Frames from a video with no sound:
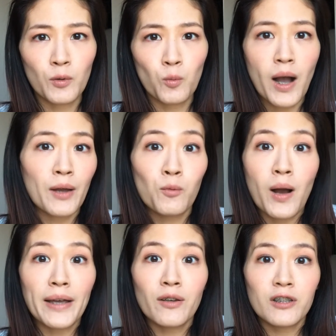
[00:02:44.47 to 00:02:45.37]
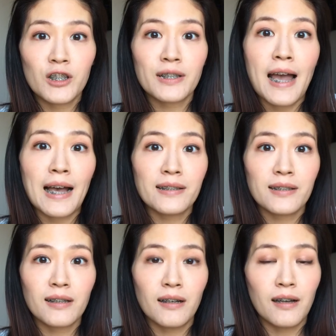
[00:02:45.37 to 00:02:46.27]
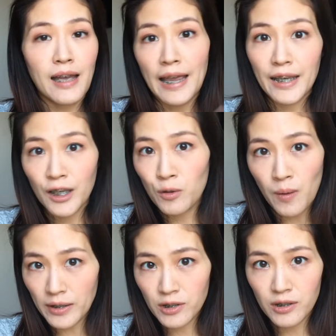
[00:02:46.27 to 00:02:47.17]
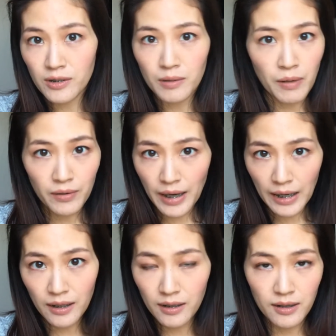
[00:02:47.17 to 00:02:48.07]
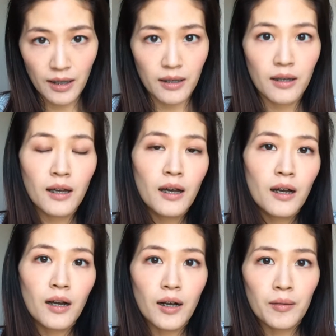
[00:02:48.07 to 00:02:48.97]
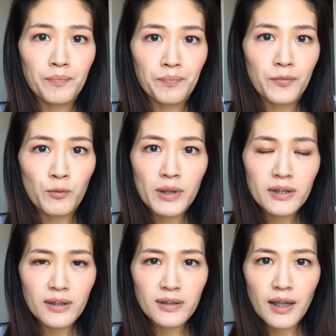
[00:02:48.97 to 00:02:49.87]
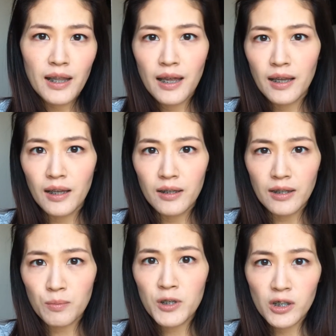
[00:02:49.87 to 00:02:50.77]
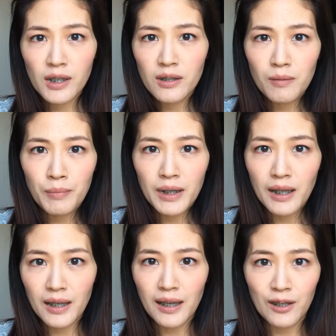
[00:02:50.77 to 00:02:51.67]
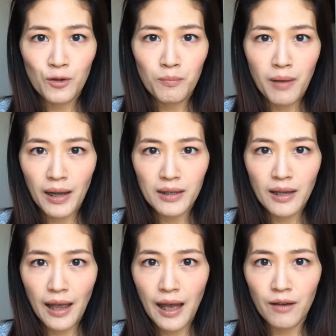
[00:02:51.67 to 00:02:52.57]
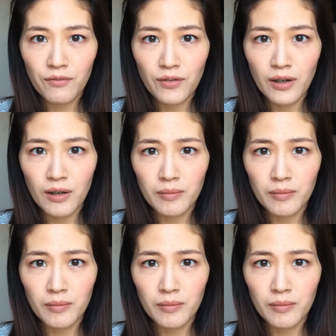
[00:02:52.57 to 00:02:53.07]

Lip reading: Why not just ask any questions about anything? The reason is that especially in the beginning, you might have